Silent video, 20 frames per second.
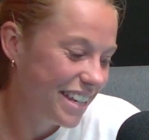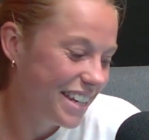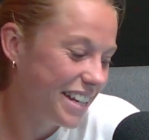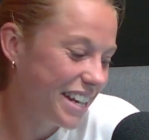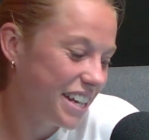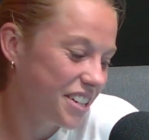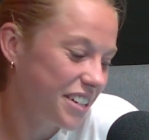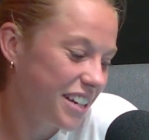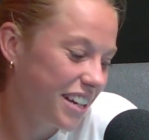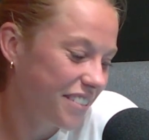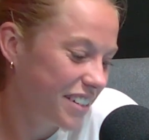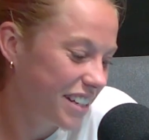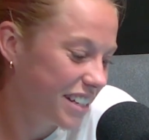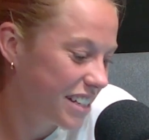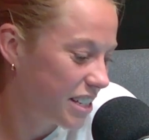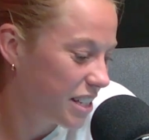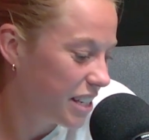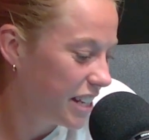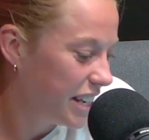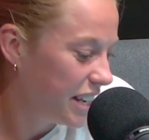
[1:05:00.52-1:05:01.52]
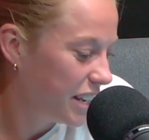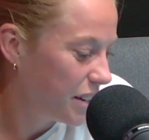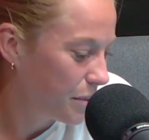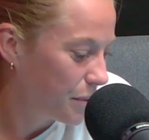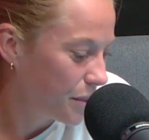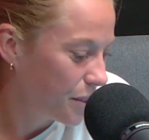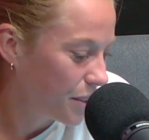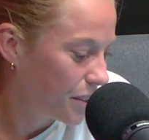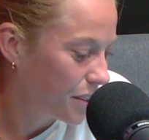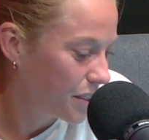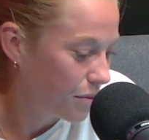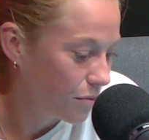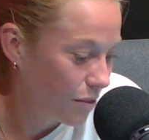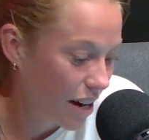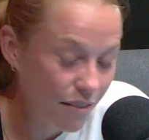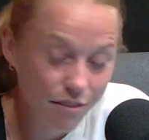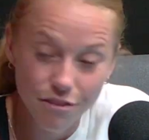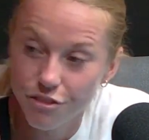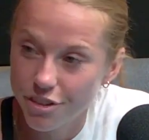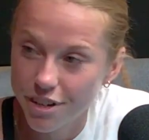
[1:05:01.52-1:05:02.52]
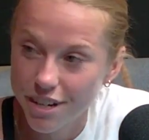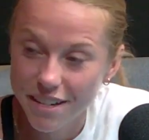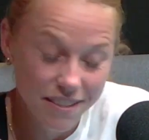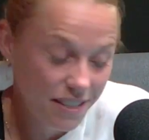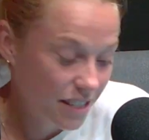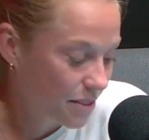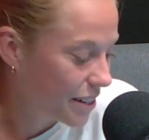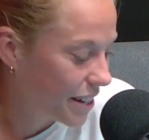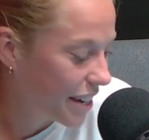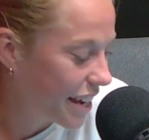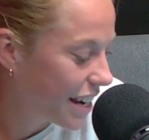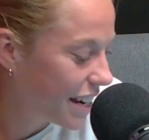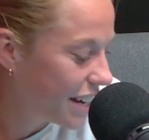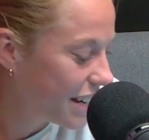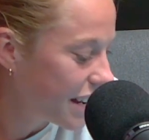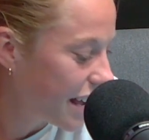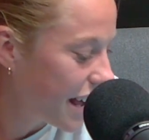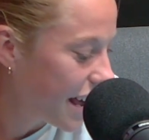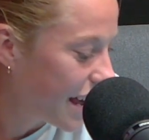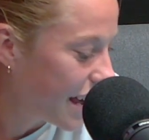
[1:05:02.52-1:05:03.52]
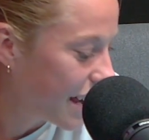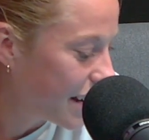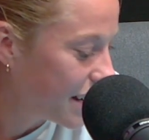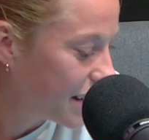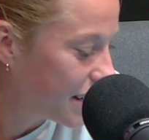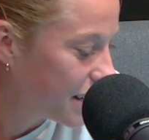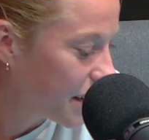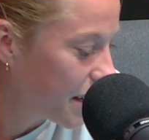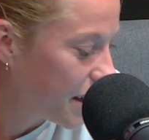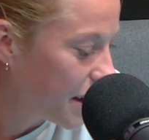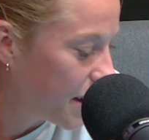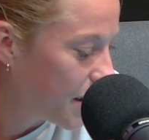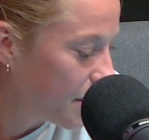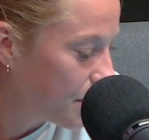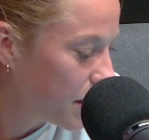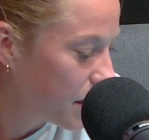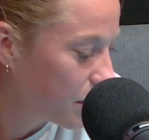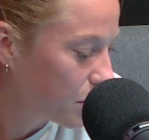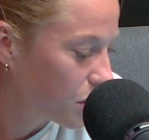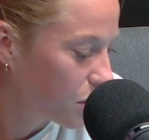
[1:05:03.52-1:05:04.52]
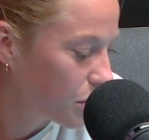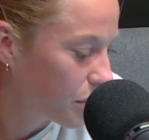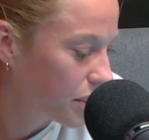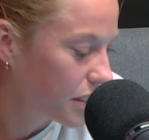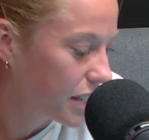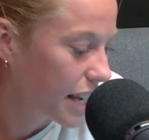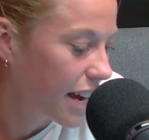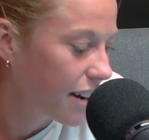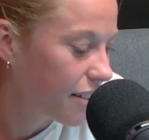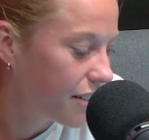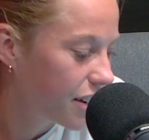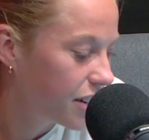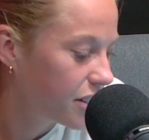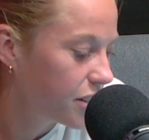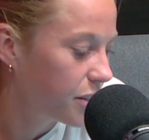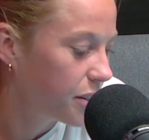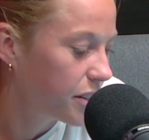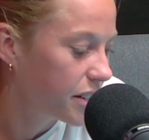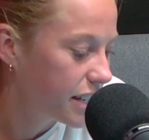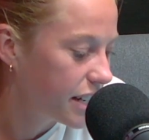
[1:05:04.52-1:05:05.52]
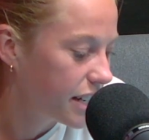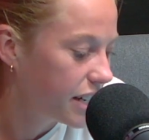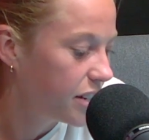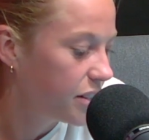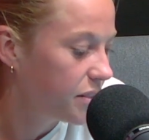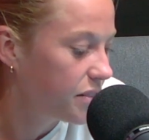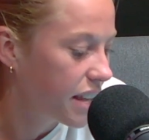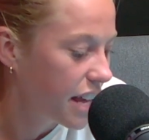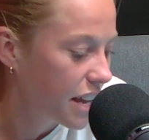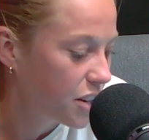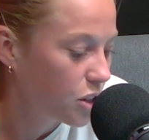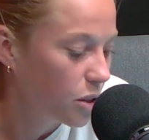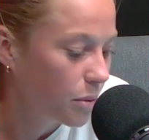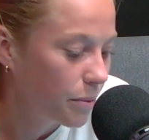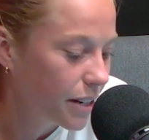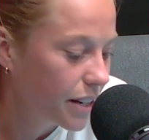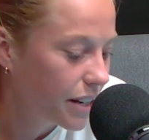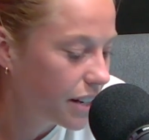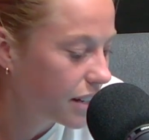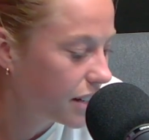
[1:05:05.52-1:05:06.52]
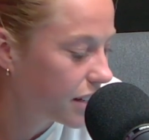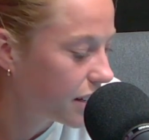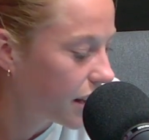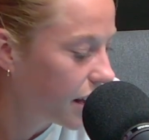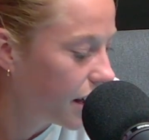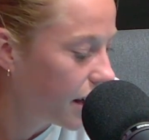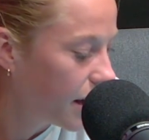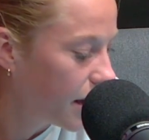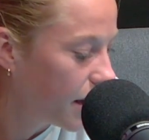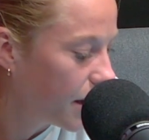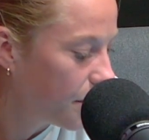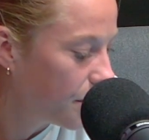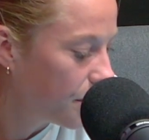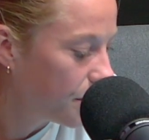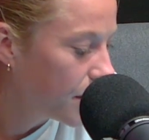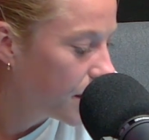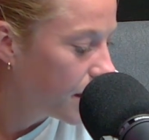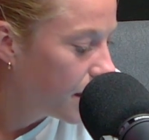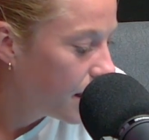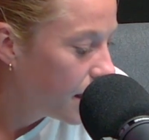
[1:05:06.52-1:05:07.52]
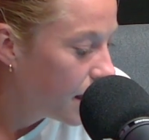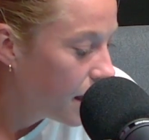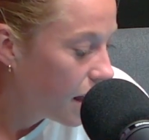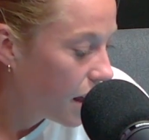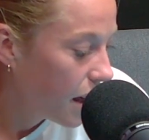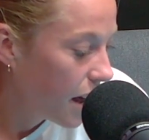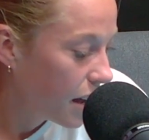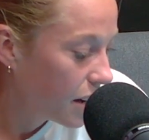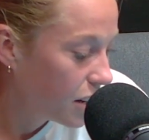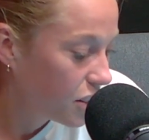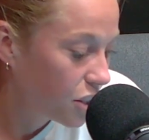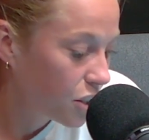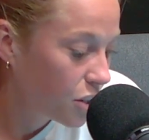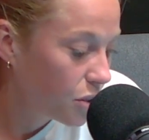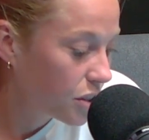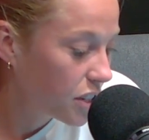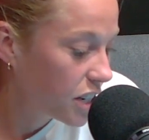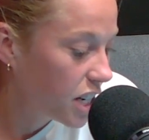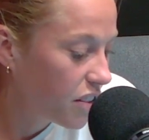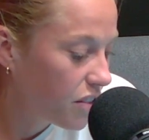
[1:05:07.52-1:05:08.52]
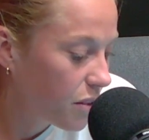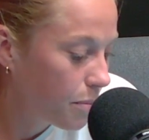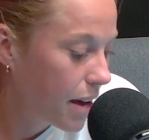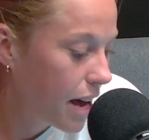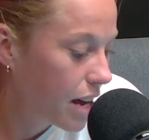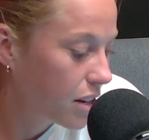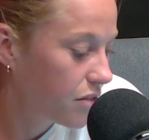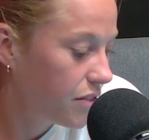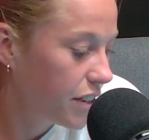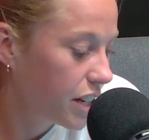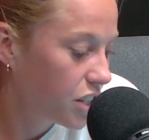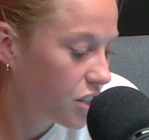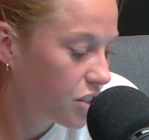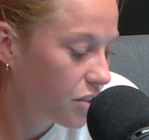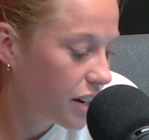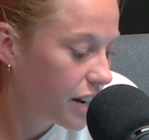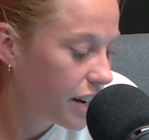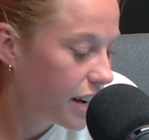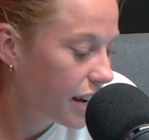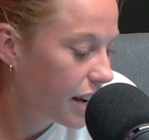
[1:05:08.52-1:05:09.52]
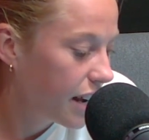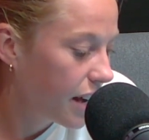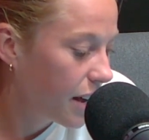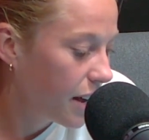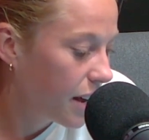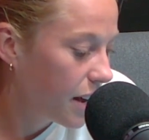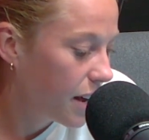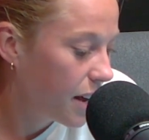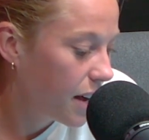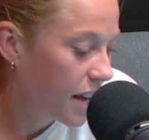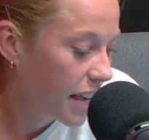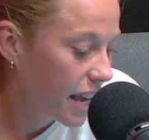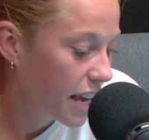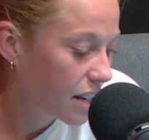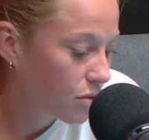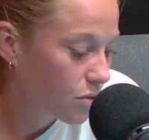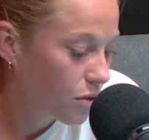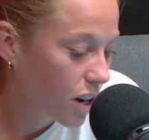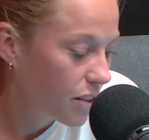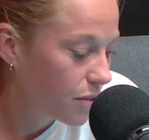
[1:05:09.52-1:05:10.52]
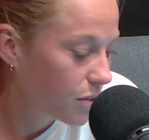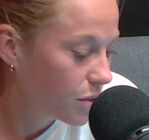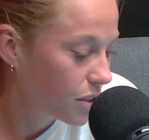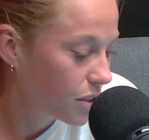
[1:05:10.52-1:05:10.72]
National Athletics League was round 3 this weekend, and it was Swansea Harriers who continued their dominance and secured another match victory against rivals